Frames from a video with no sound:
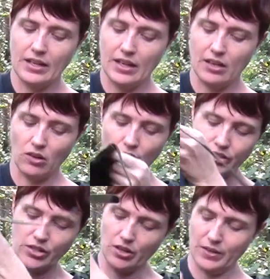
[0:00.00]
and
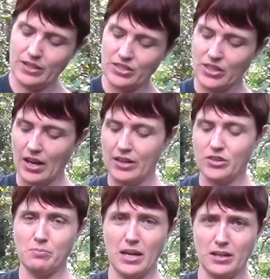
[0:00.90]
also inside
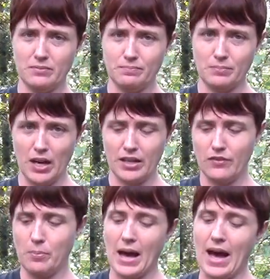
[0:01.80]
the main body
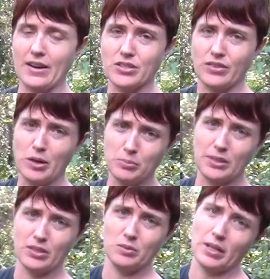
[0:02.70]
of the pack. So that would be
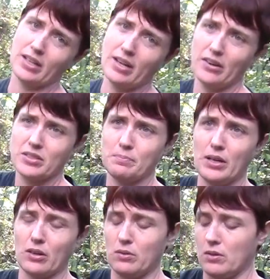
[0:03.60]
a good way to carry some
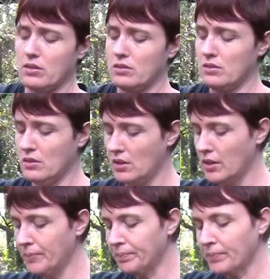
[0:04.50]
paracord.
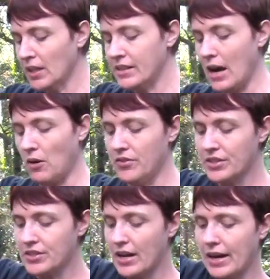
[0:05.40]
Now on
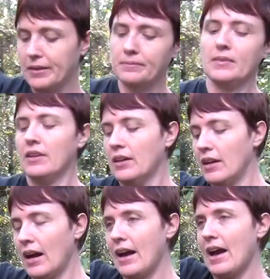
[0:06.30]
this side,
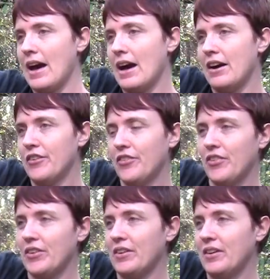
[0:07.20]
I have
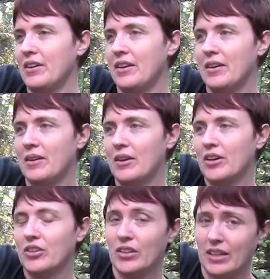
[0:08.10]

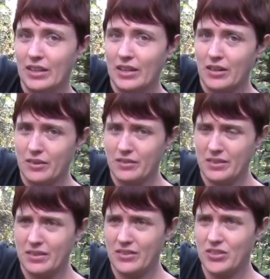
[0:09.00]
cooking gear.
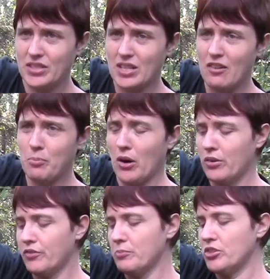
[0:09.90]
This I've
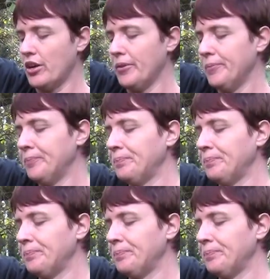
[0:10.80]
borrowed from Joe